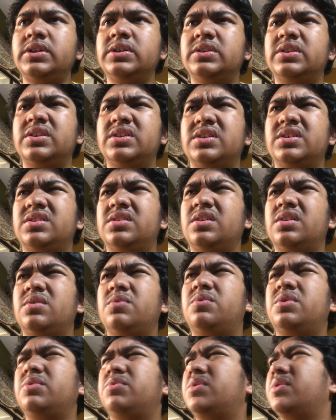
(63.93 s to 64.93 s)

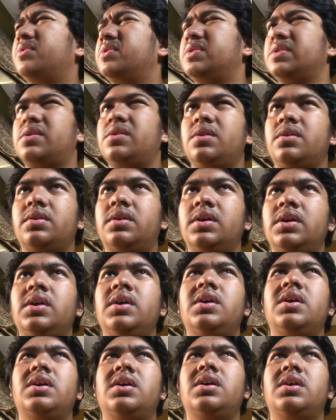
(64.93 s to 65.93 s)
what was it called?
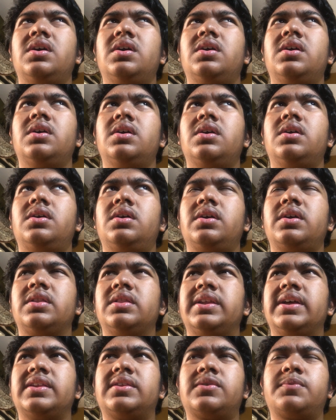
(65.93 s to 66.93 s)

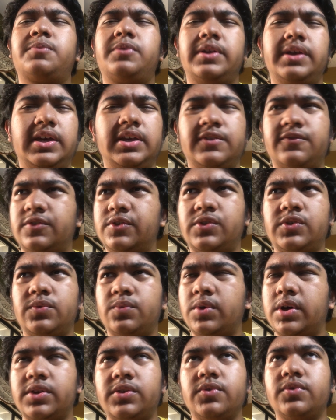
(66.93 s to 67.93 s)
Let's plays versus
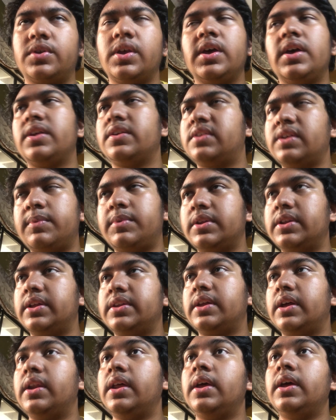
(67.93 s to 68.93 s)
walkthroughs, something like
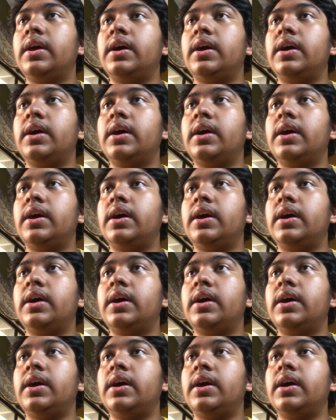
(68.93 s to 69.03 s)
that.